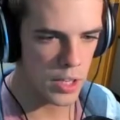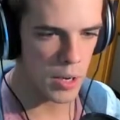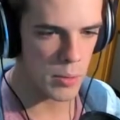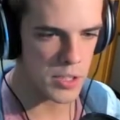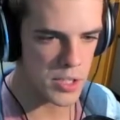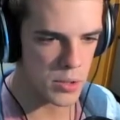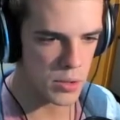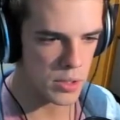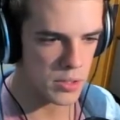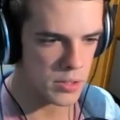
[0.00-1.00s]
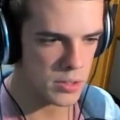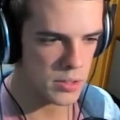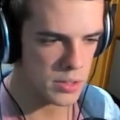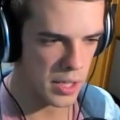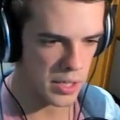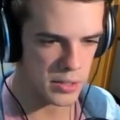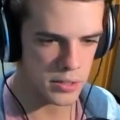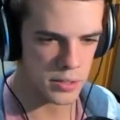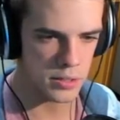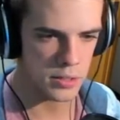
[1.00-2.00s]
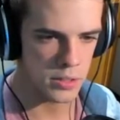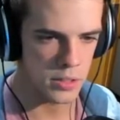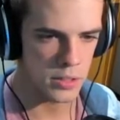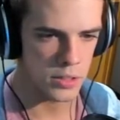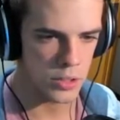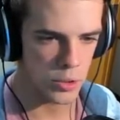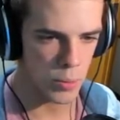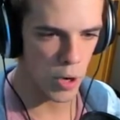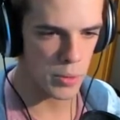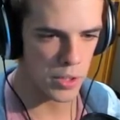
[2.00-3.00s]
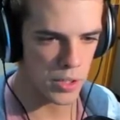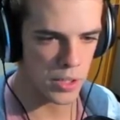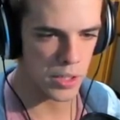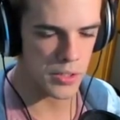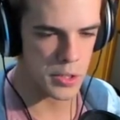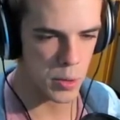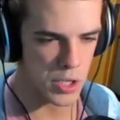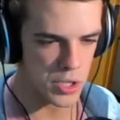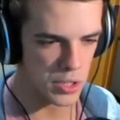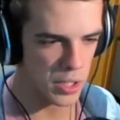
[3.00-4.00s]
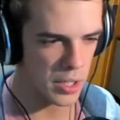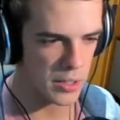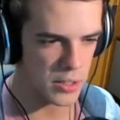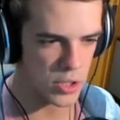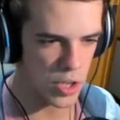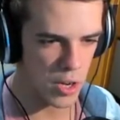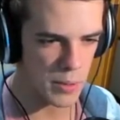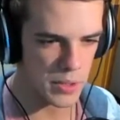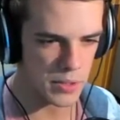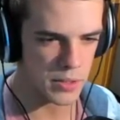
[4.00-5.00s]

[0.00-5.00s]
name of this store. Yeah? You're probably going to get this question a lot. Try me.